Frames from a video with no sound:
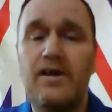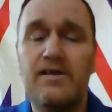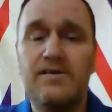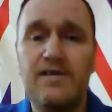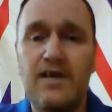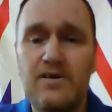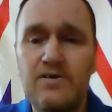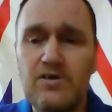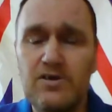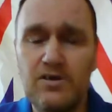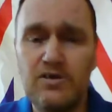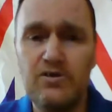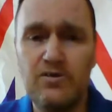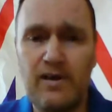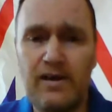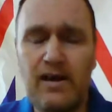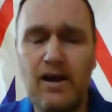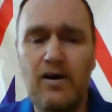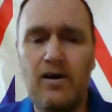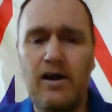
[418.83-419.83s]
it's those
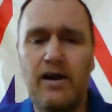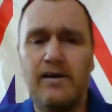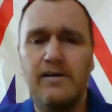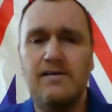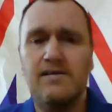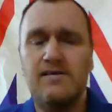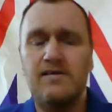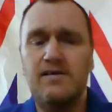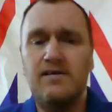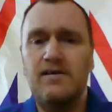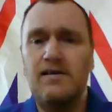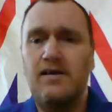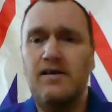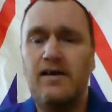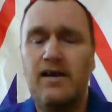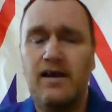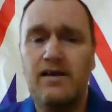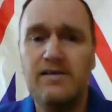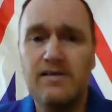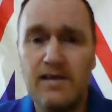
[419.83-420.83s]
3 lions.
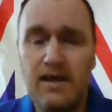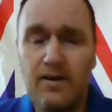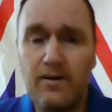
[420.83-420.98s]
And